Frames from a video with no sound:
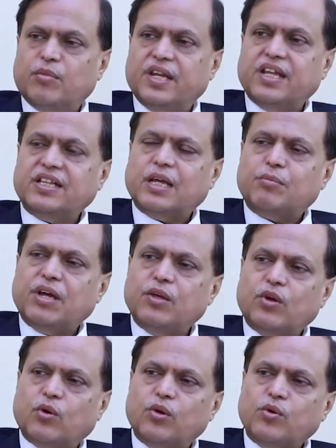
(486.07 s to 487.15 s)
Meaning thereby
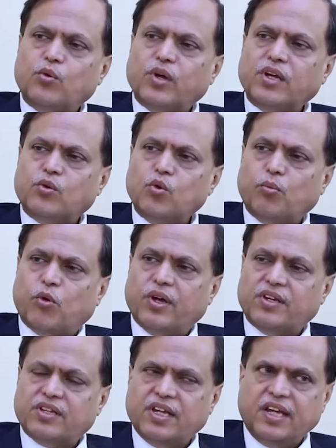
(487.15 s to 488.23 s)
you are going to look at two
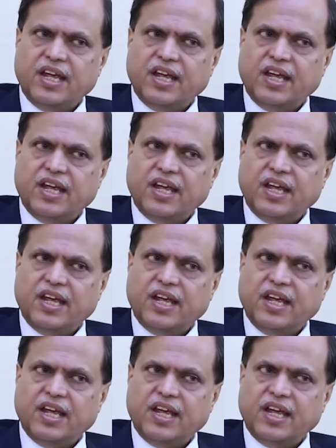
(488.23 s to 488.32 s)
points.